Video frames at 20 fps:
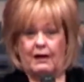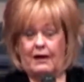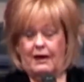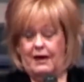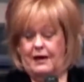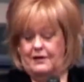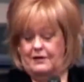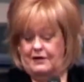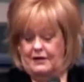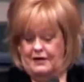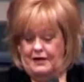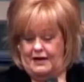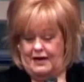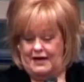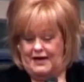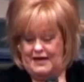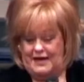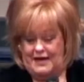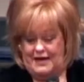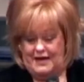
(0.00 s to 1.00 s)
And,
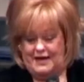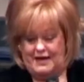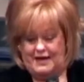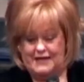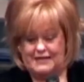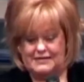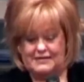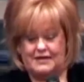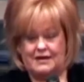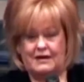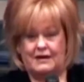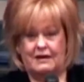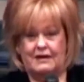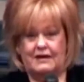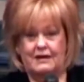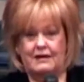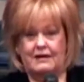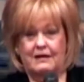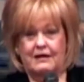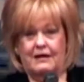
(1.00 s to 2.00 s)
and, and he said,
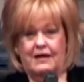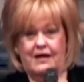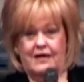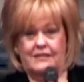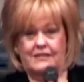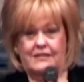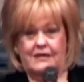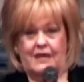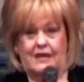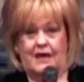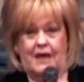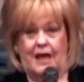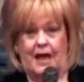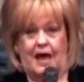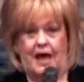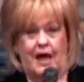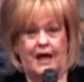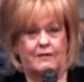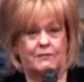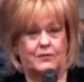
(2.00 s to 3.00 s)
he said,
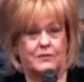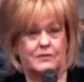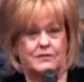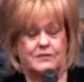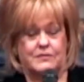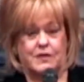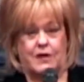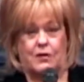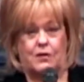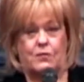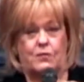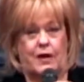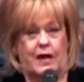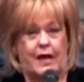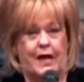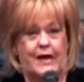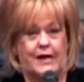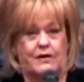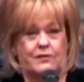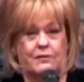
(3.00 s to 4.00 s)
I was so
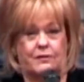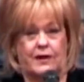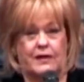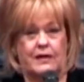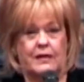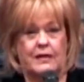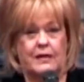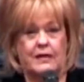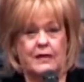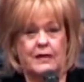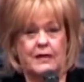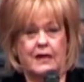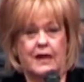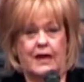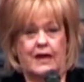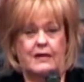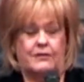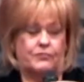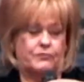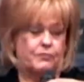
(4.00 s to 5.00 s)
angry.
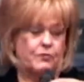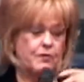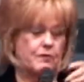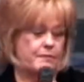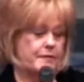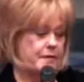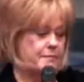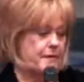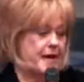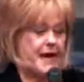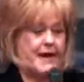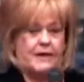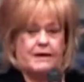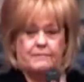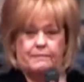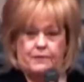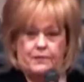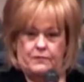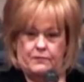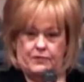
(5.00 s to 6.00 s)
He threw me back
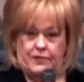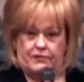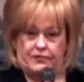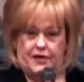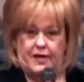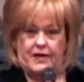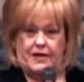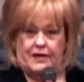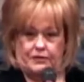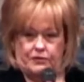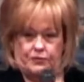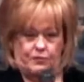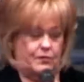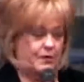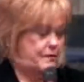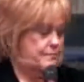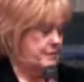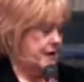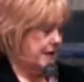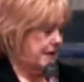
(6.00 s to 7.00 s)
up on the thing. He threw
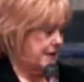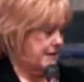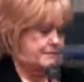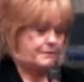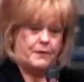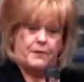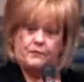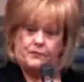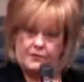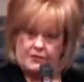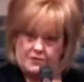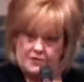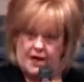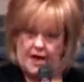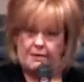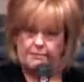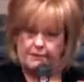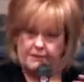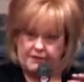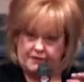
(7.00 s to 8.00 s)
him back up on the
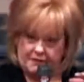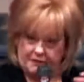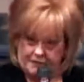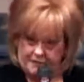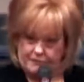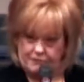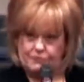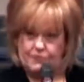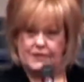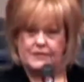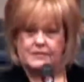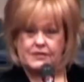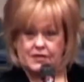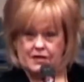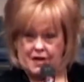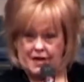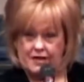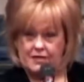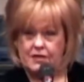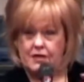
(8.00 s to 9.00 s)
top of the
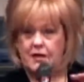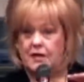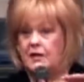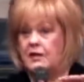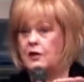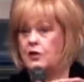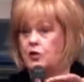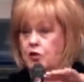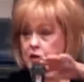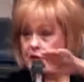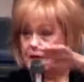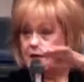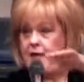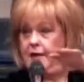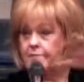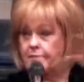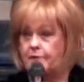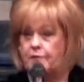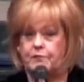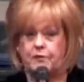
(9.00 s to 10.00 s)
Renaissance. Look it
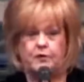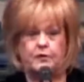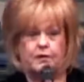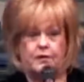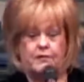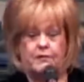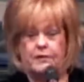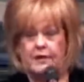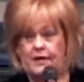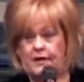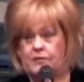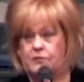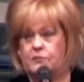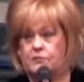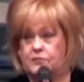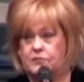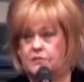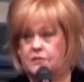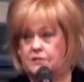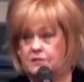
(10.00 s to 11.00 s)
up on your internet. You'll
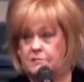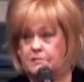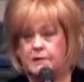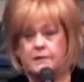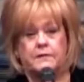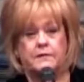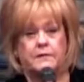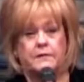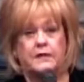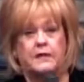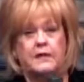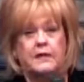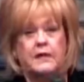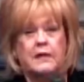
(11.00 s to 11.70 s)
see the building.